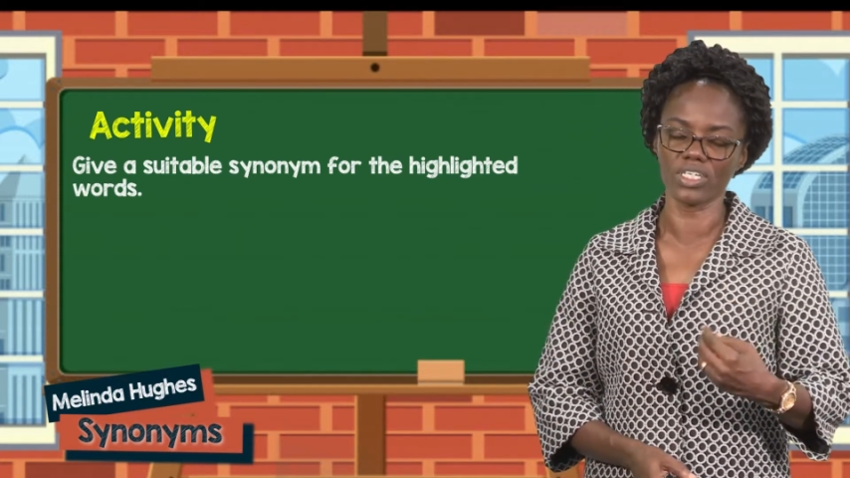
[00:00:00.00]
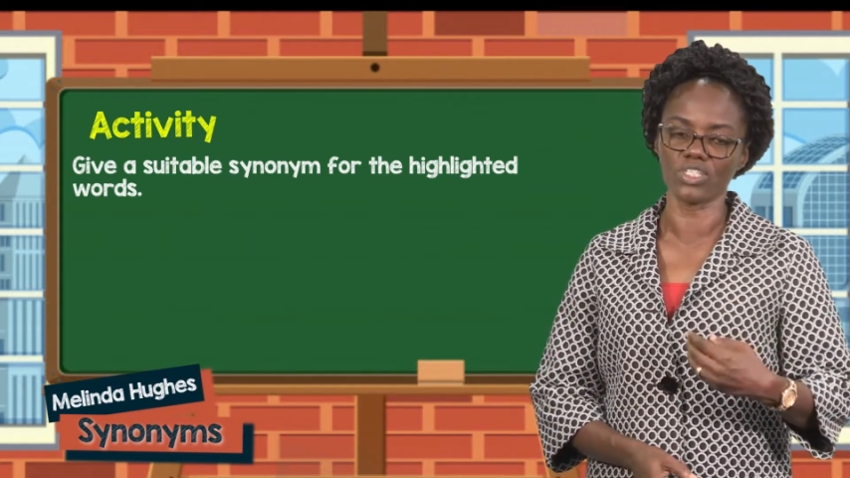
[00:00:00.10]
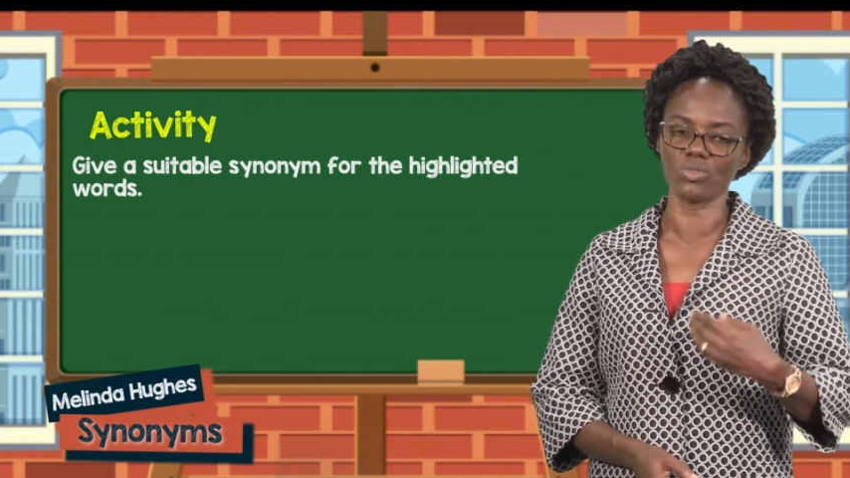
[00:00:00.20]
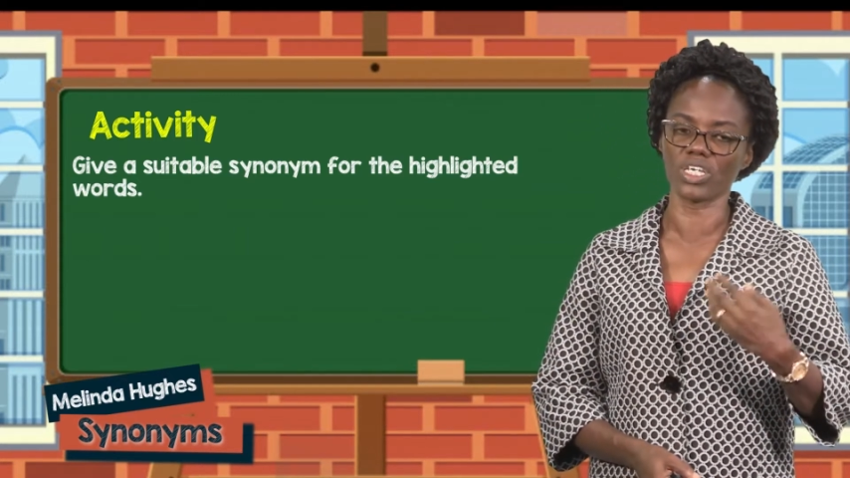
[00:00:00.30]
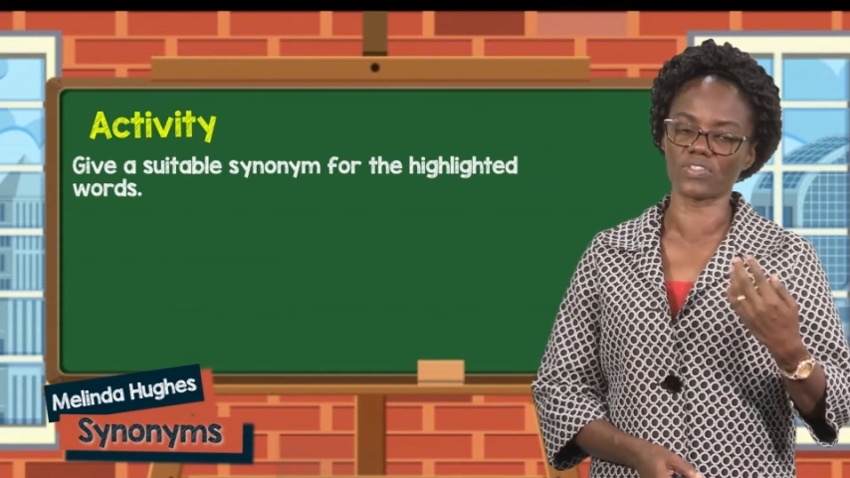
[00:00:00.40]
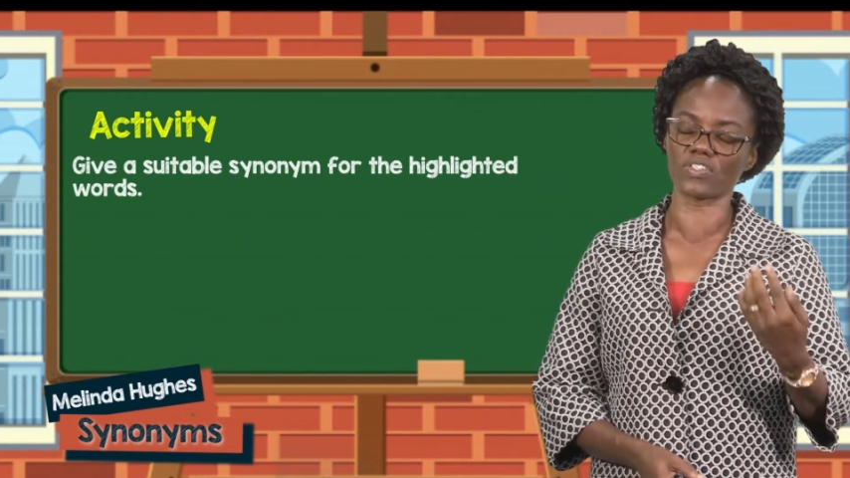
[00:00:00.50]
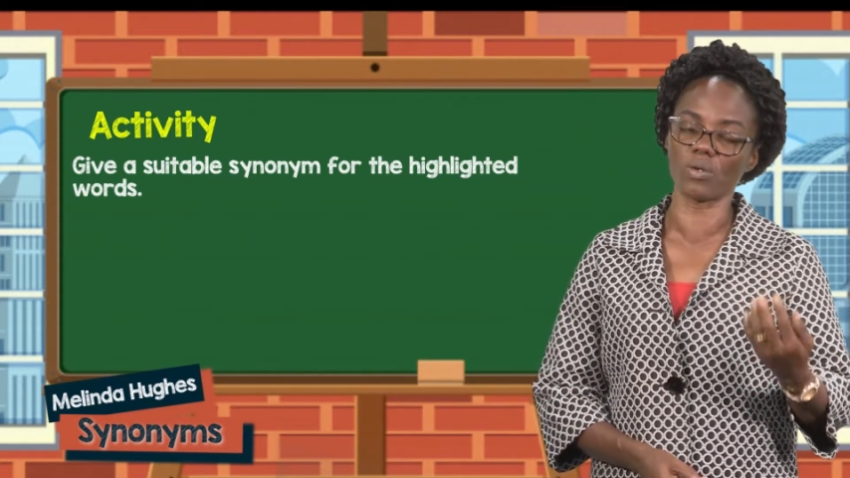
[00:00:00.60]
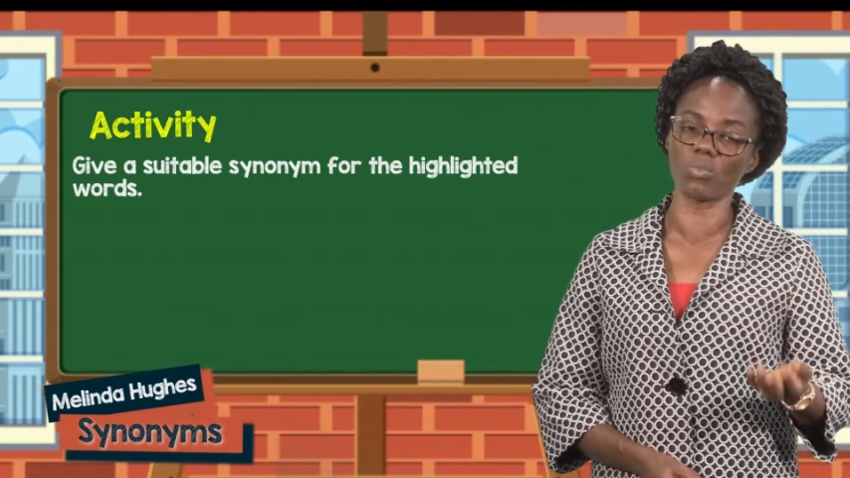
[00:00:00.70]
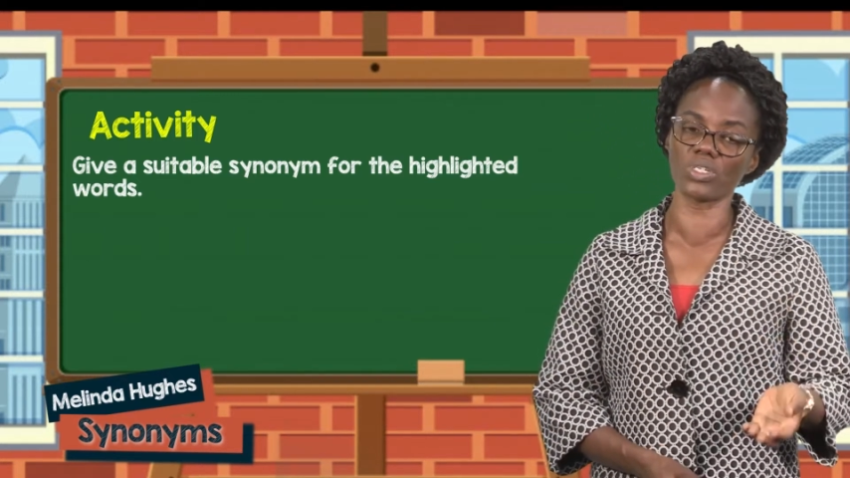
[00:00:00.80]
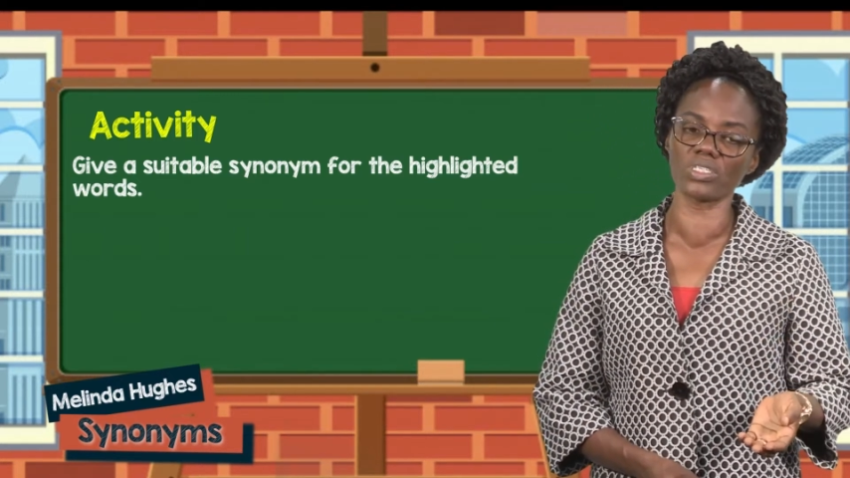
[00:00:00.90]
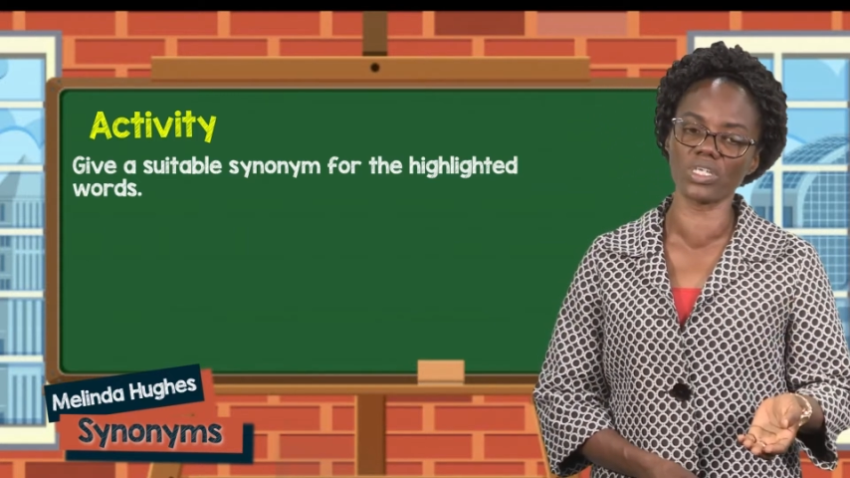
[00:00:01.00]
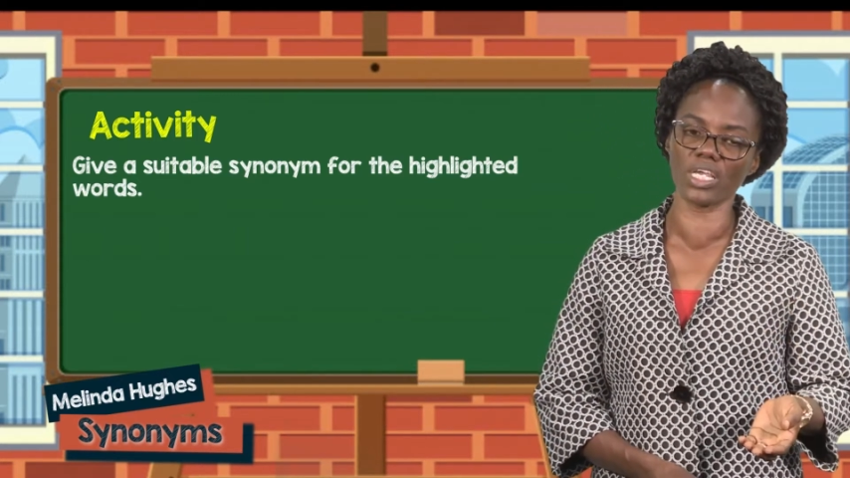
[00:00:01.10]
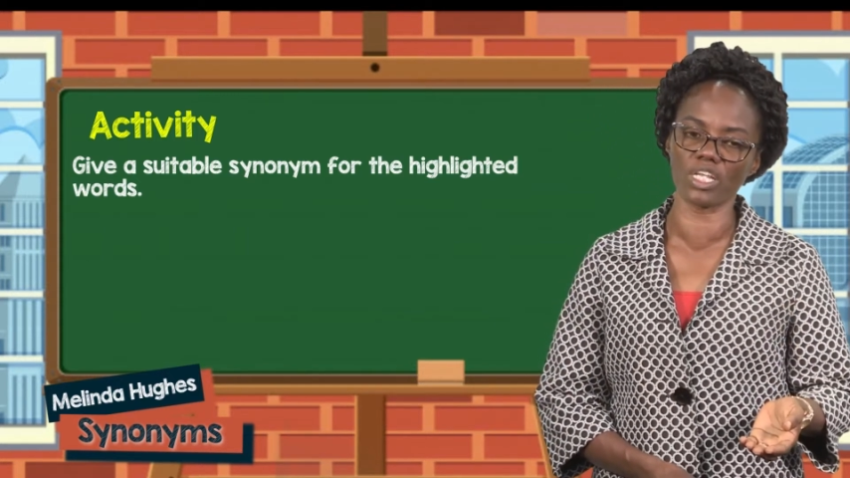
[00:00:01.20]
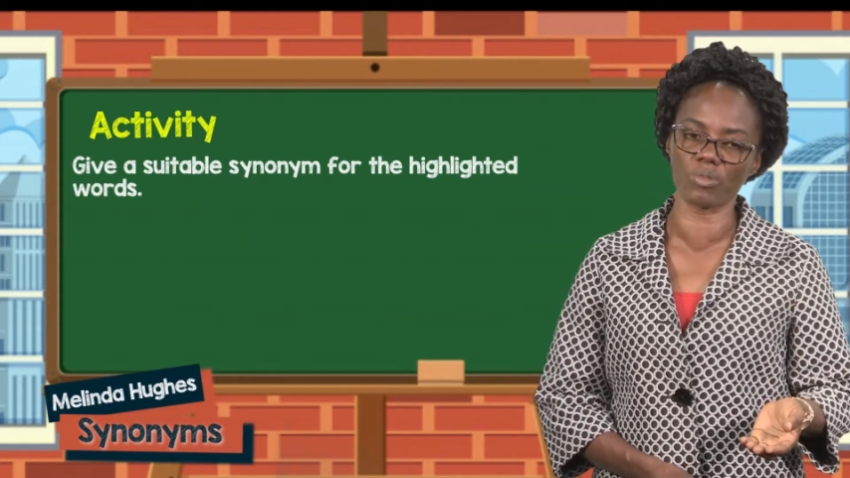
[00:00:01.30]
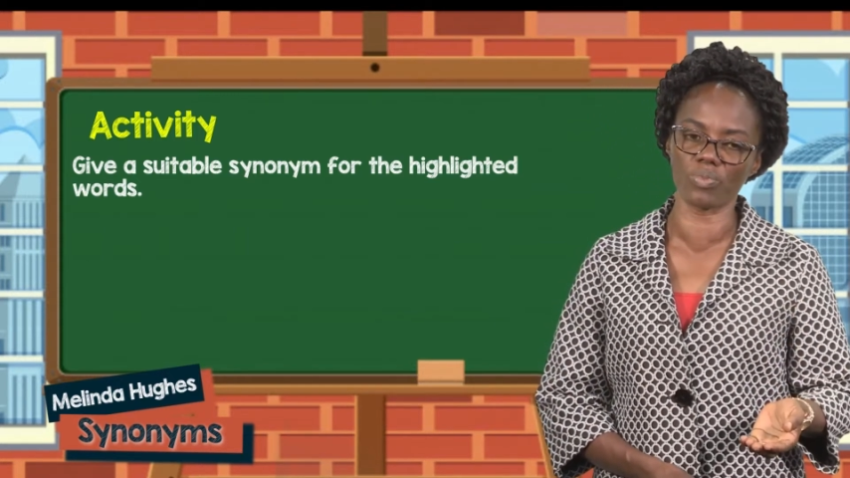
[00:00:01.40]
you get someone to
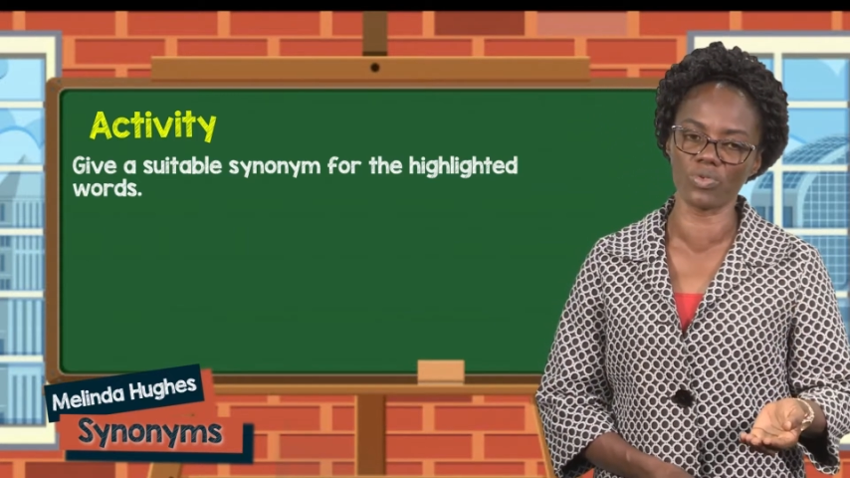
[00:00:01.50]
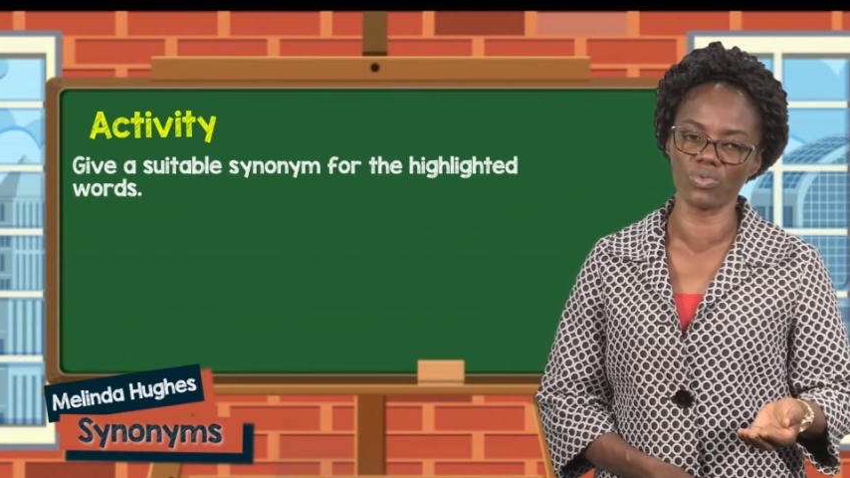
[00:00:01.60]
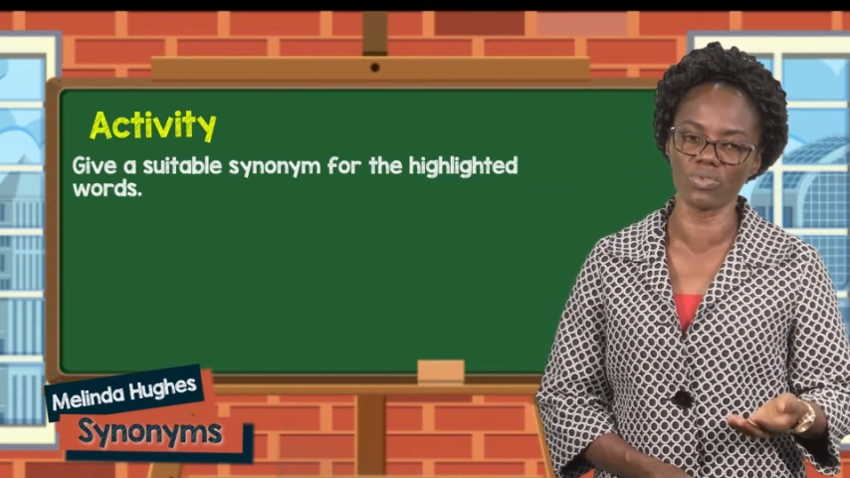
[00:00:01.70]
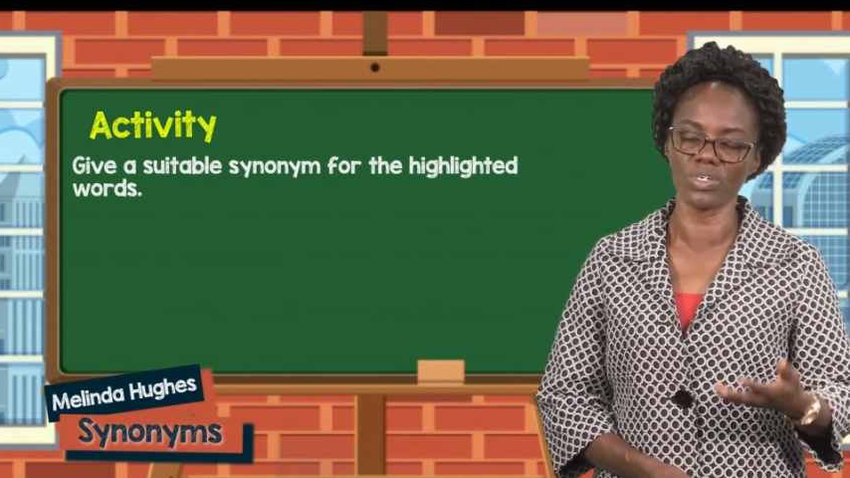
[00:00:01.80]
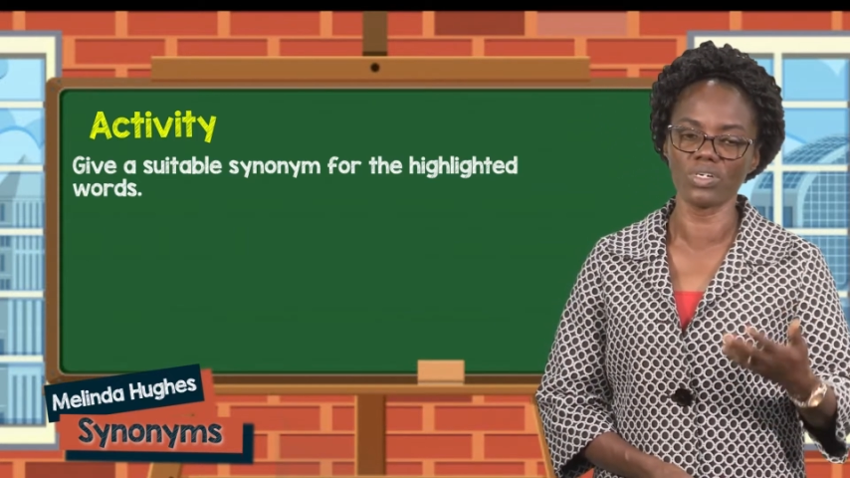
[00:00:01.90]
help you